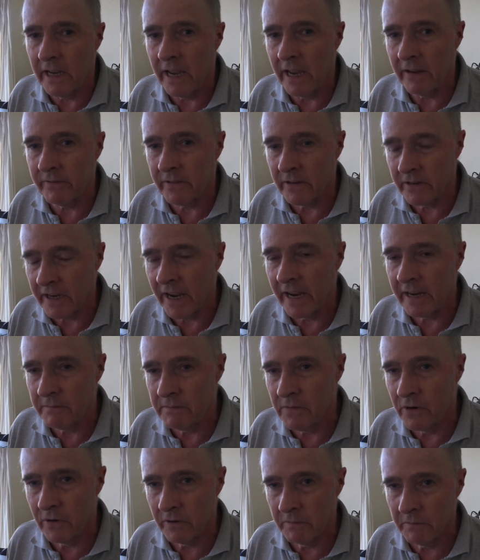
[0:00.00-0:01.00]
have to take
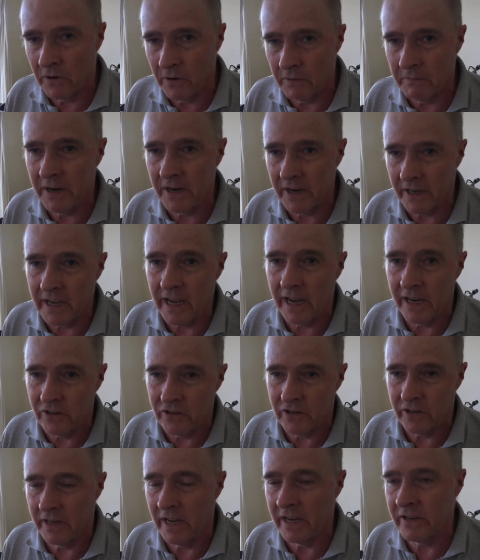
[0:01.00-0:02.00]
more and more
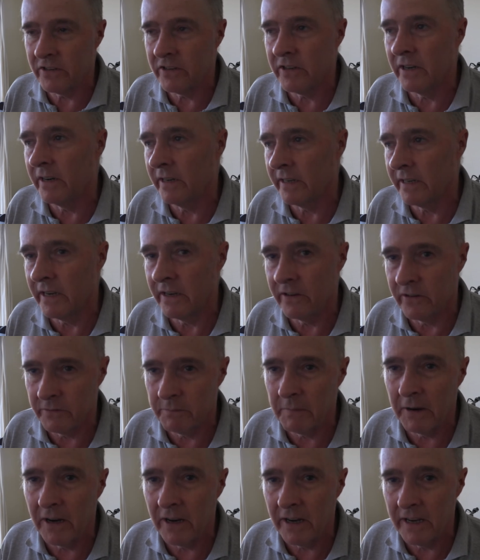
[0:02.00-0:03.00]
medication as time goes
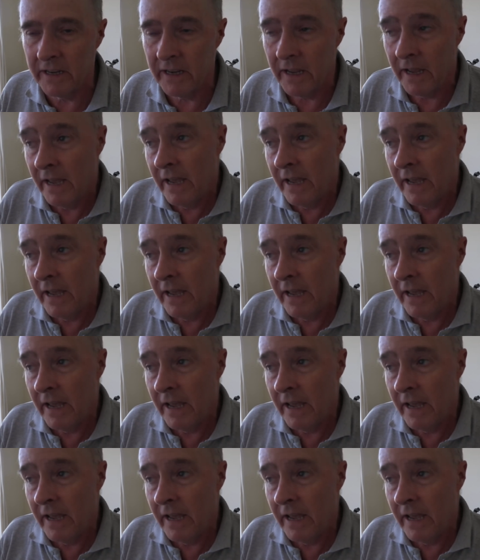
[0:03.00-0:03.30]
by.